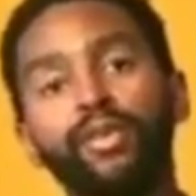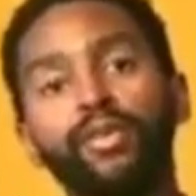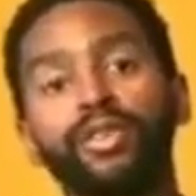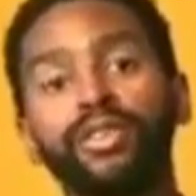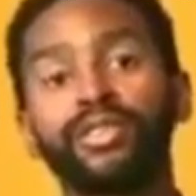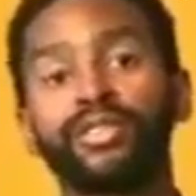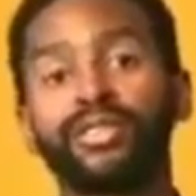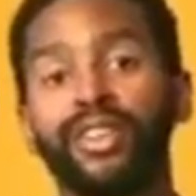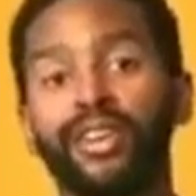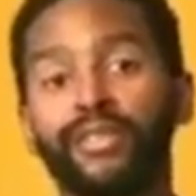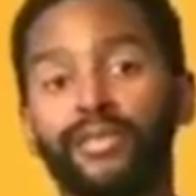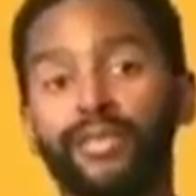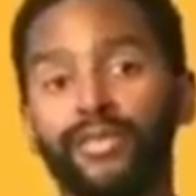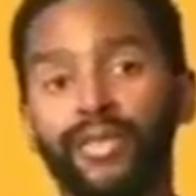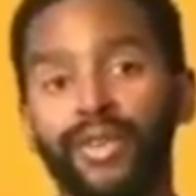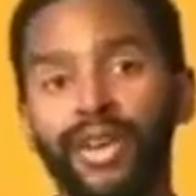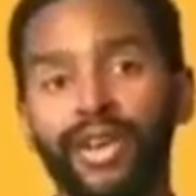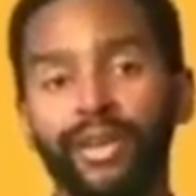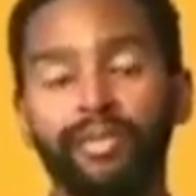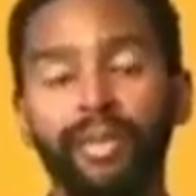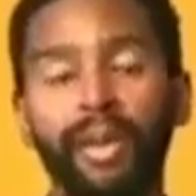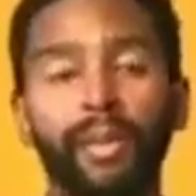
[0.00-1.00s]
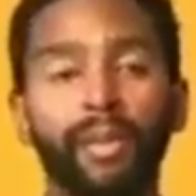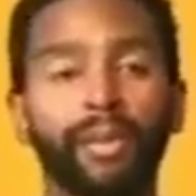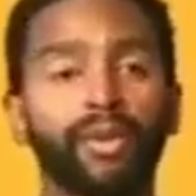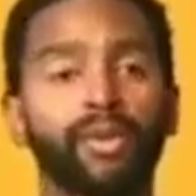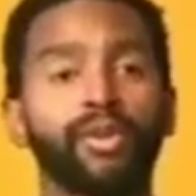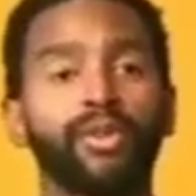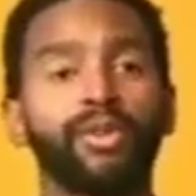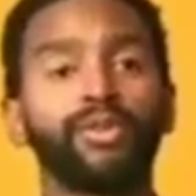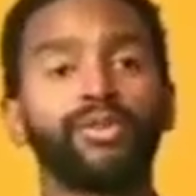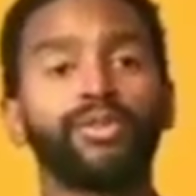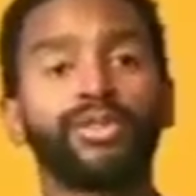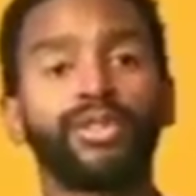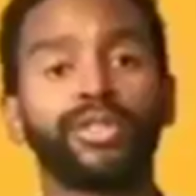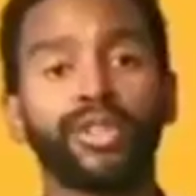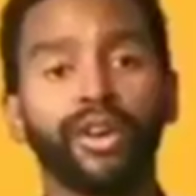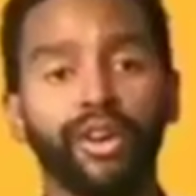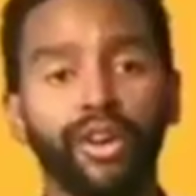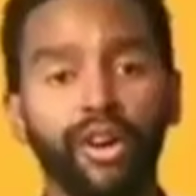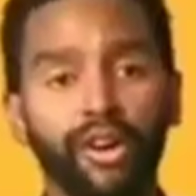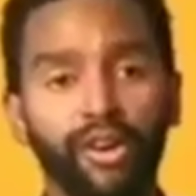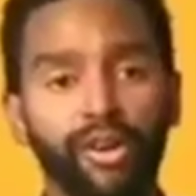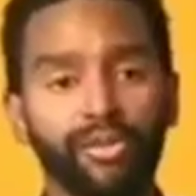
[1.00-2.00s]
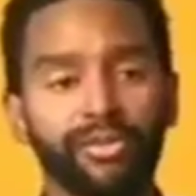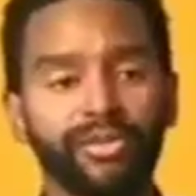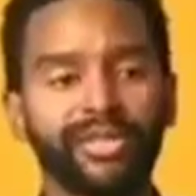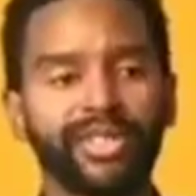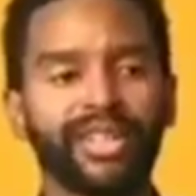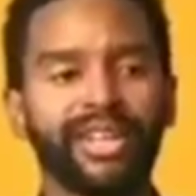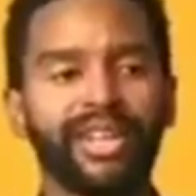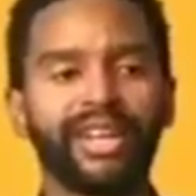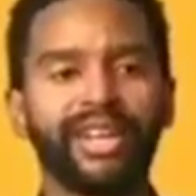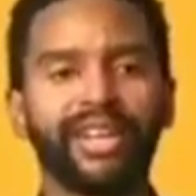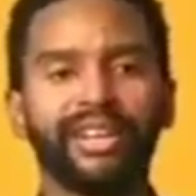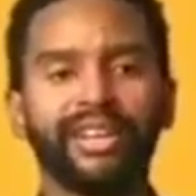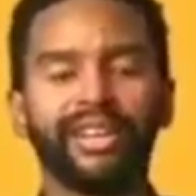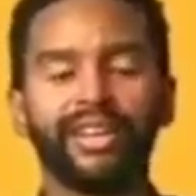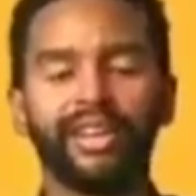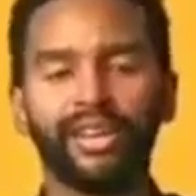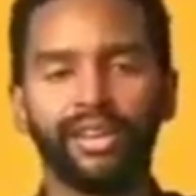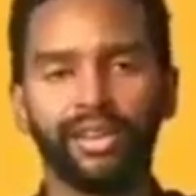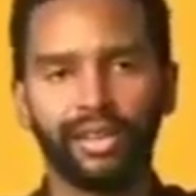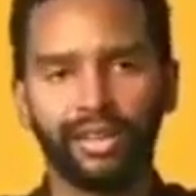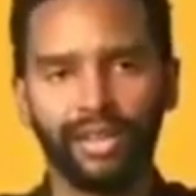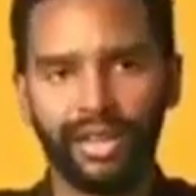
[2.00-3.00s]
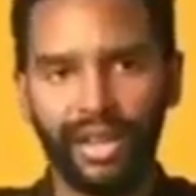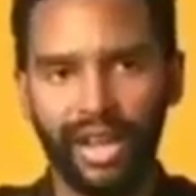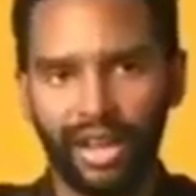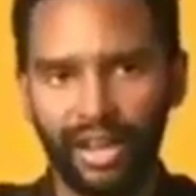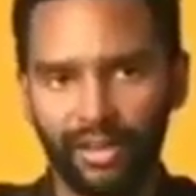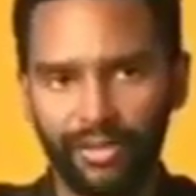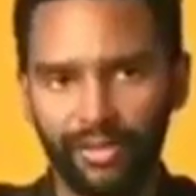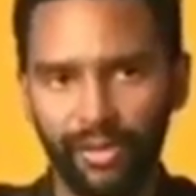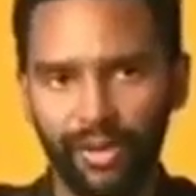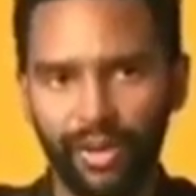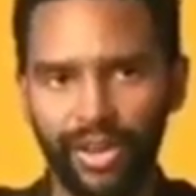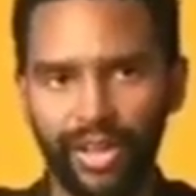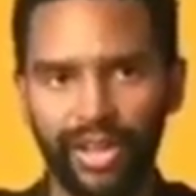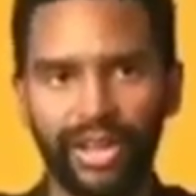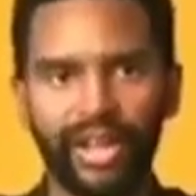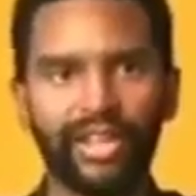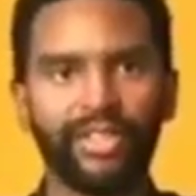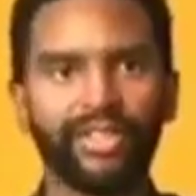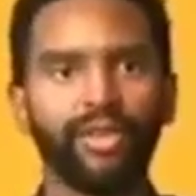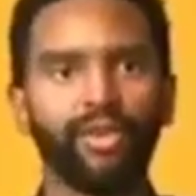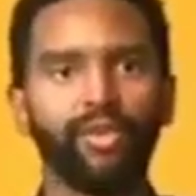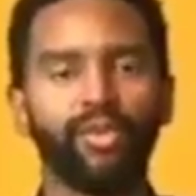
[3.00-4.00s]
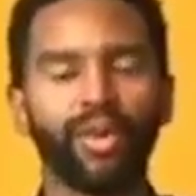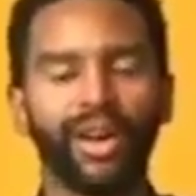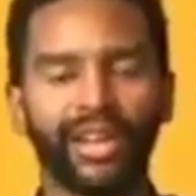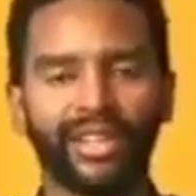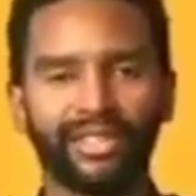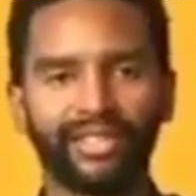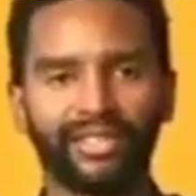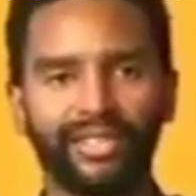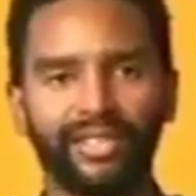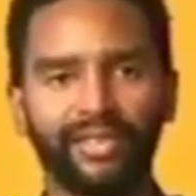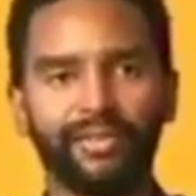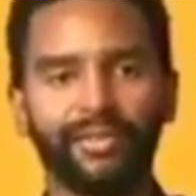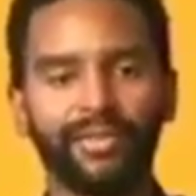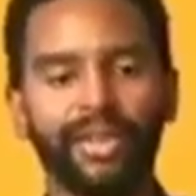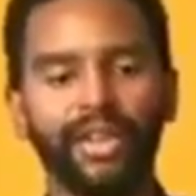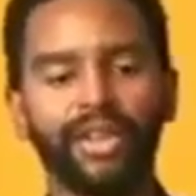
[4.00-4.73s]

who are suffering, people who are losing their homes in California, in the West.